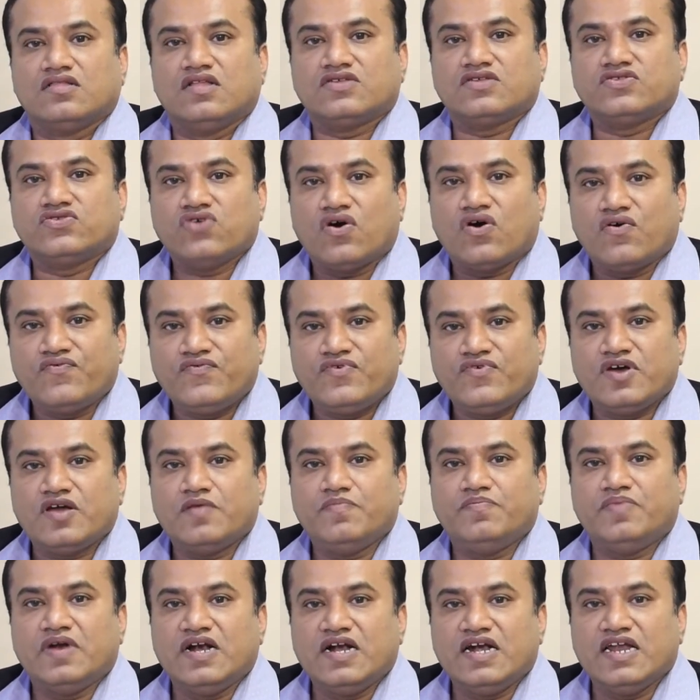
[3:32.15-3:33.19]
software
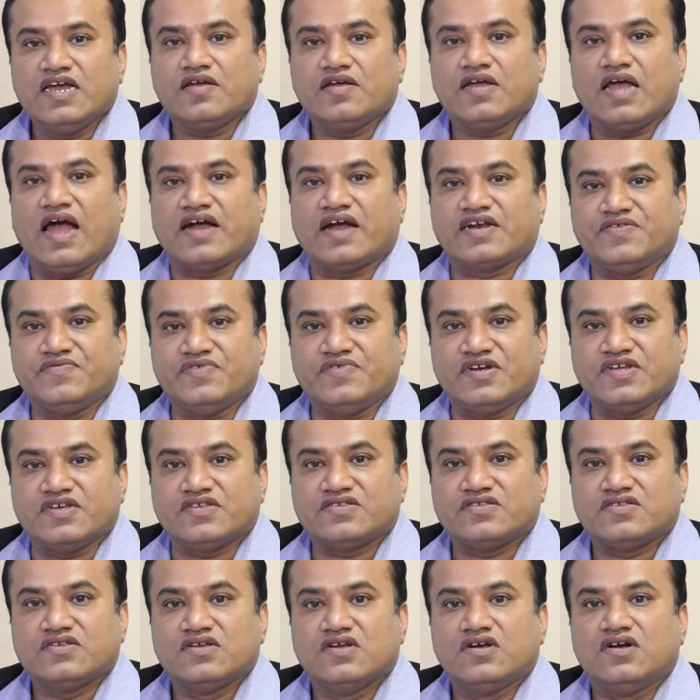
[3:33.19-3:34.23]
building activities
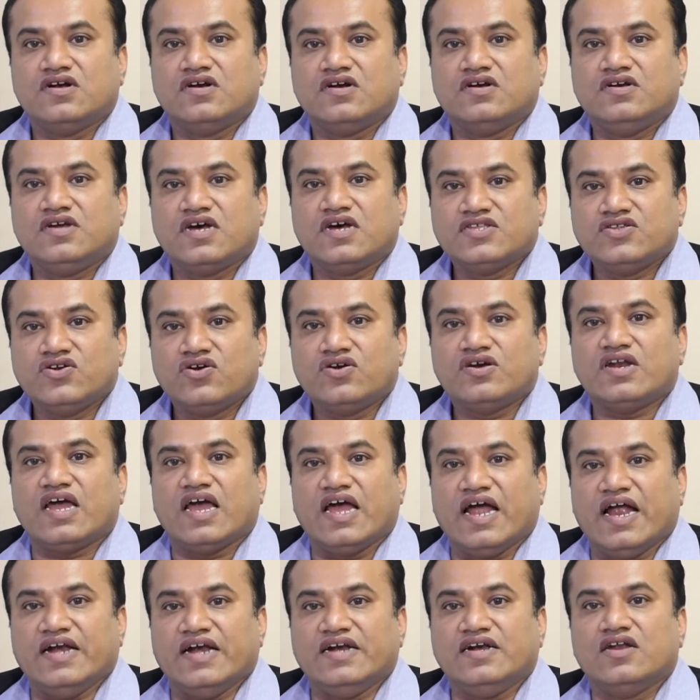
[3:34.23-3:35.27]
does not
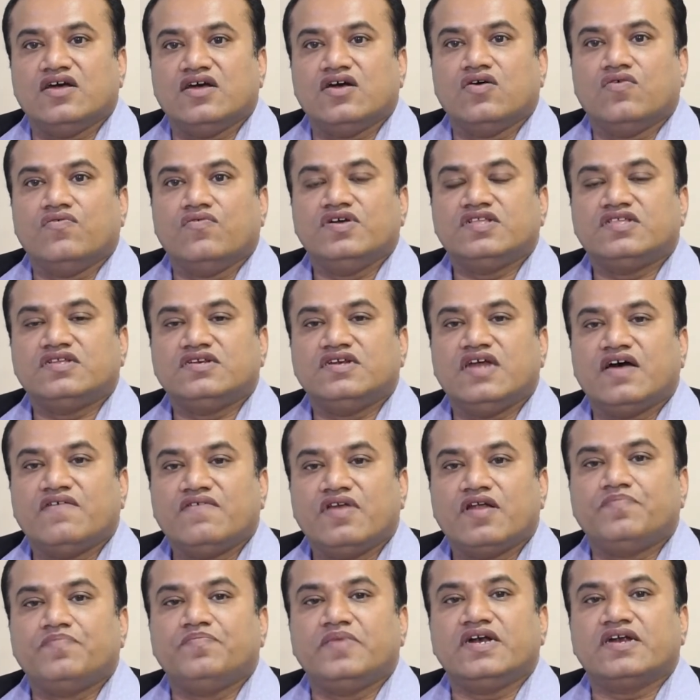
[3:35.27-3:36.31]
end with
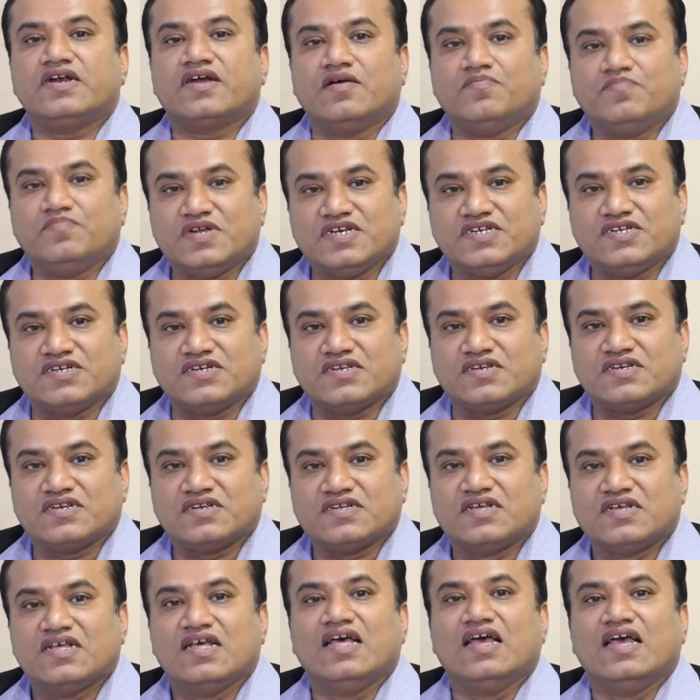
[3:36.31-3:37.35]
development completion.
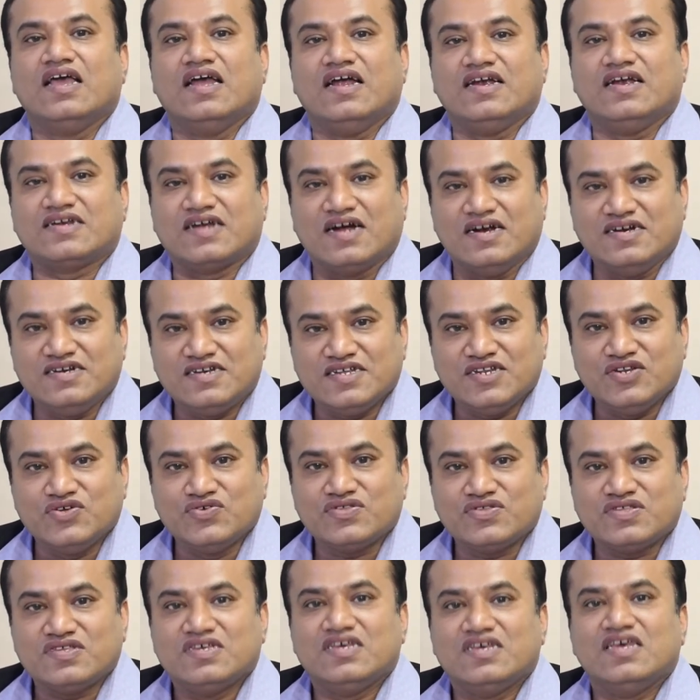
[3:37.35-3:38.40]
It
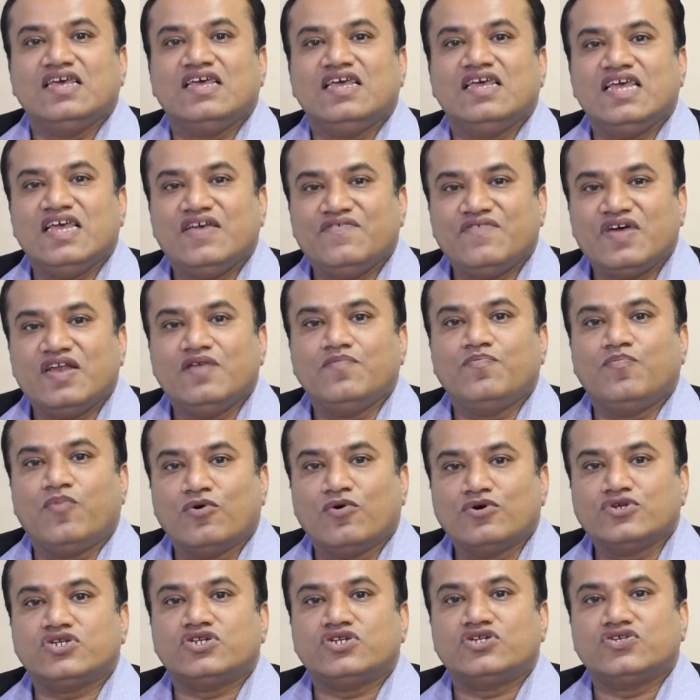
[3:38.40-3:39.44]
continues even
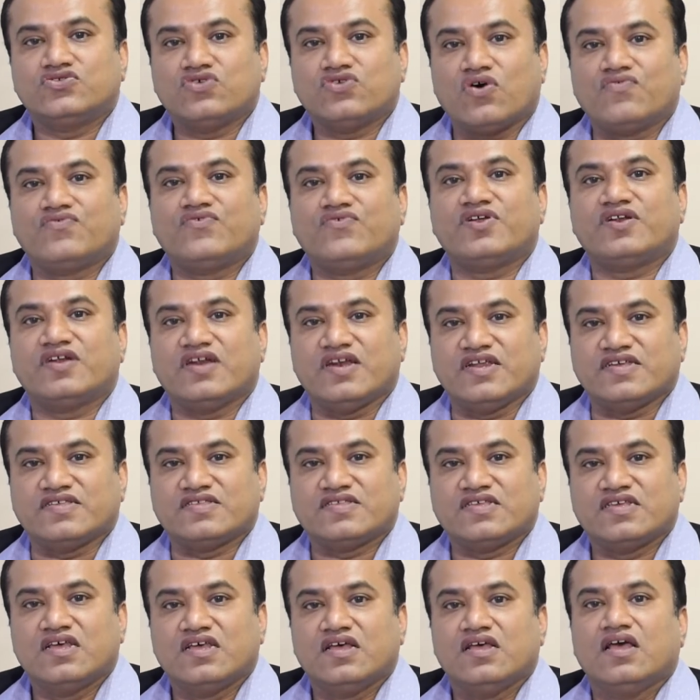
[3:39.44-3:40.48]
post software release
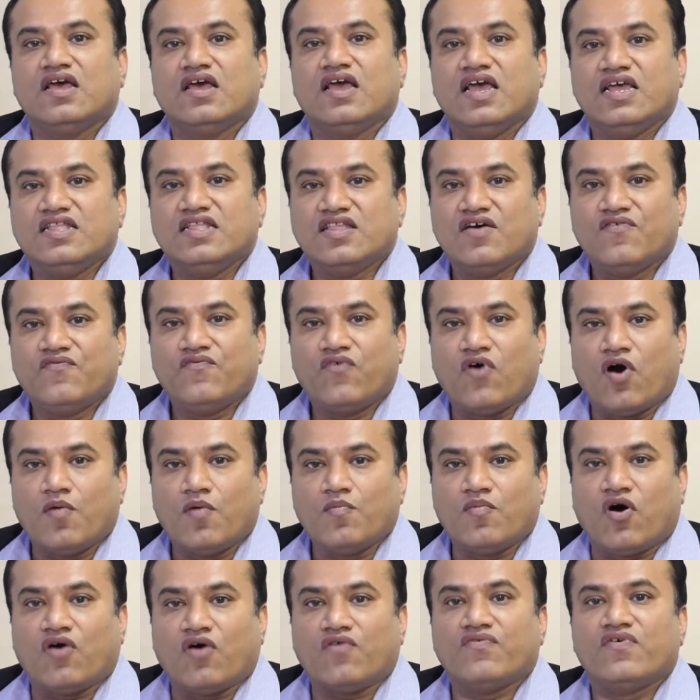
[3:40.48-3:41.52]
in the form
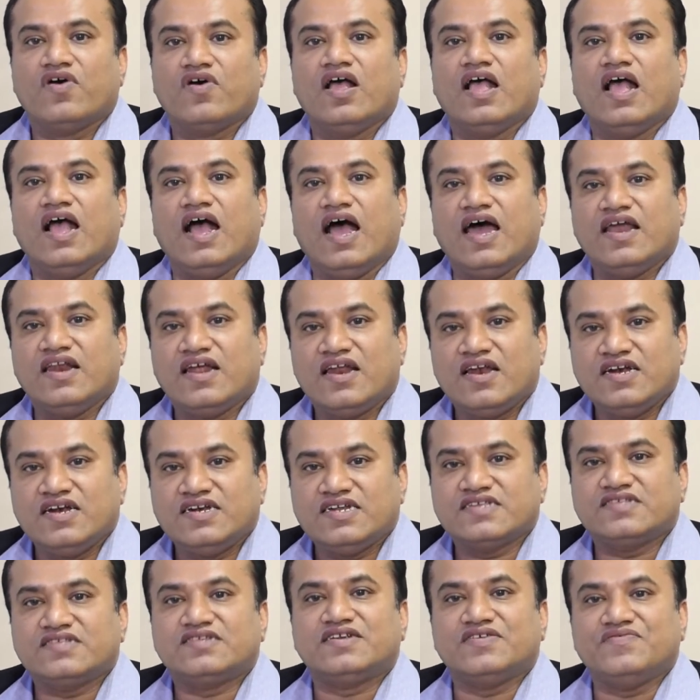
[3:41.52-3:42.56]
of
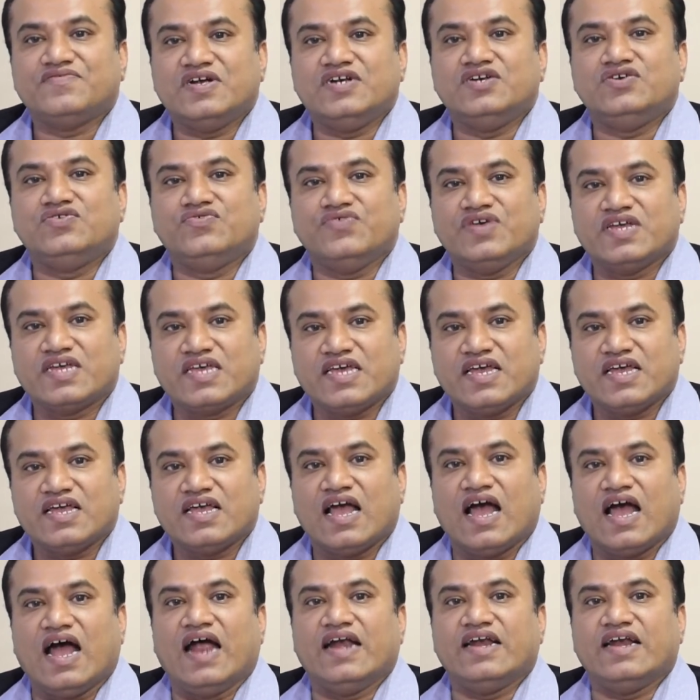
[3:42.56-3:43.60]
analytics driven
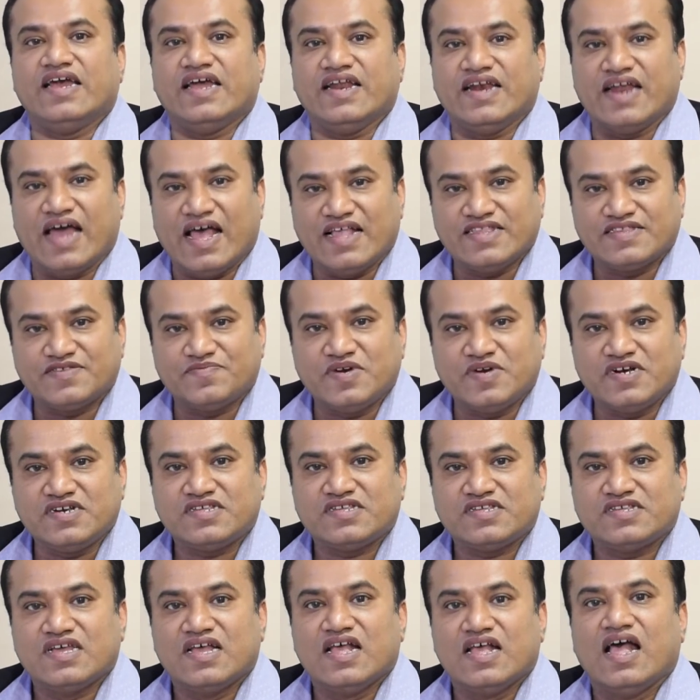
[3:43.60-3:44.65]
tweaking and enhancements,
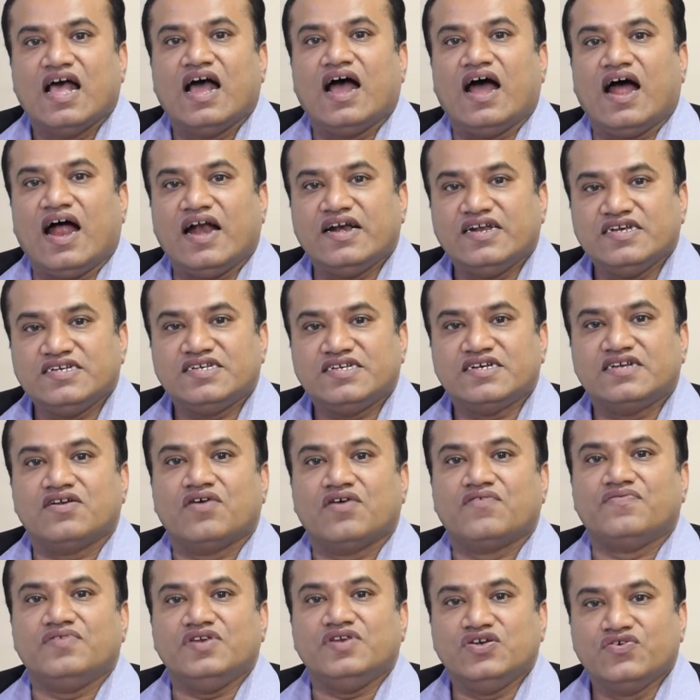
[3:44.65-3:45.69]
addition
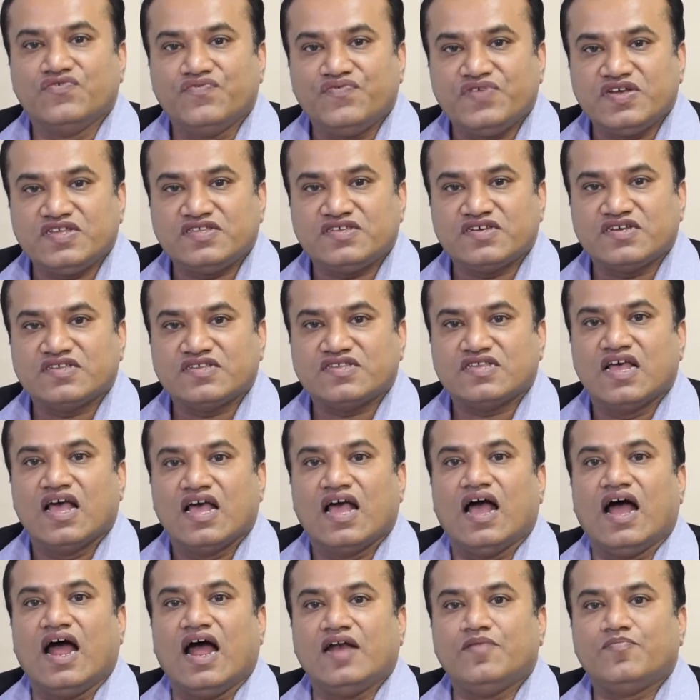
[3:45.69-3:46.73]
of new features
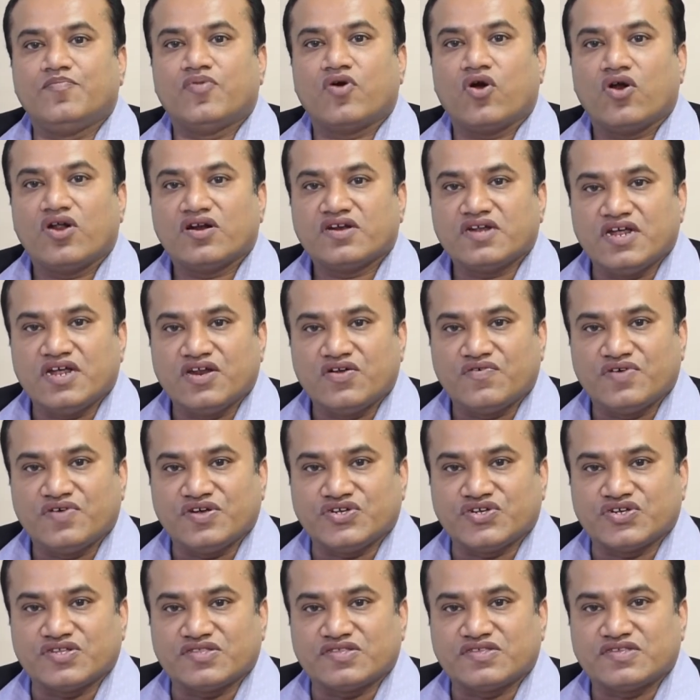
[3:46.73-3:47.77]
and product
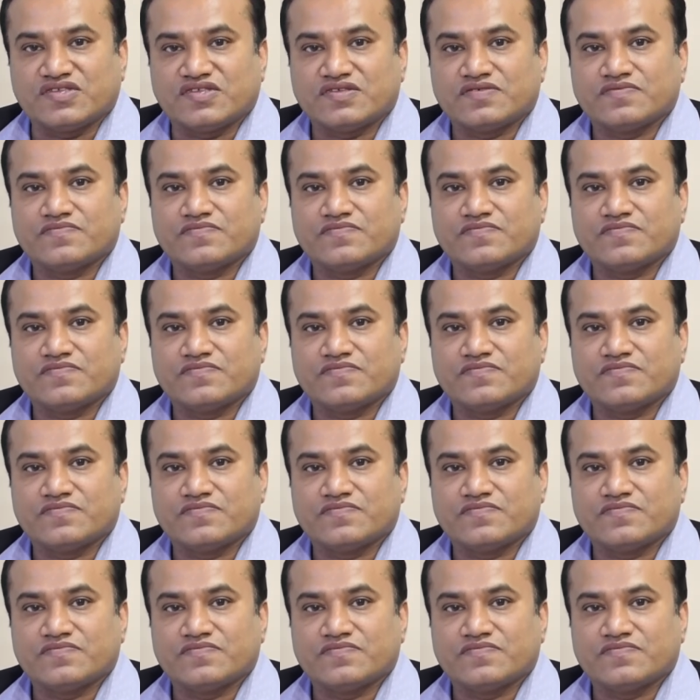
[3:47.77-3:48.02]
innovations.